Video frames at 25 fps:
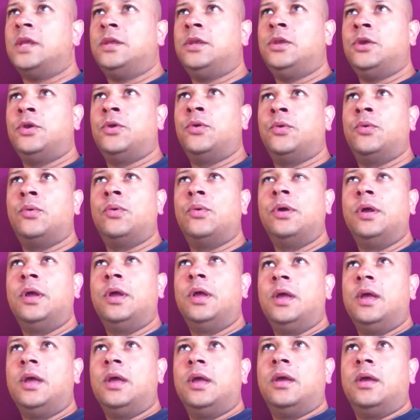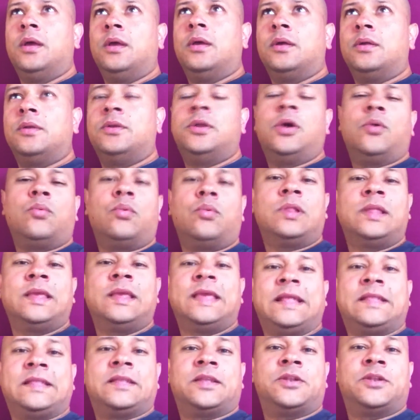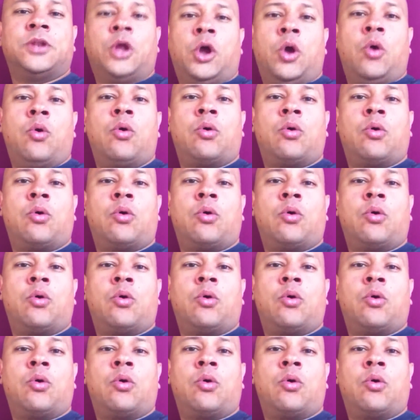you don't really get to know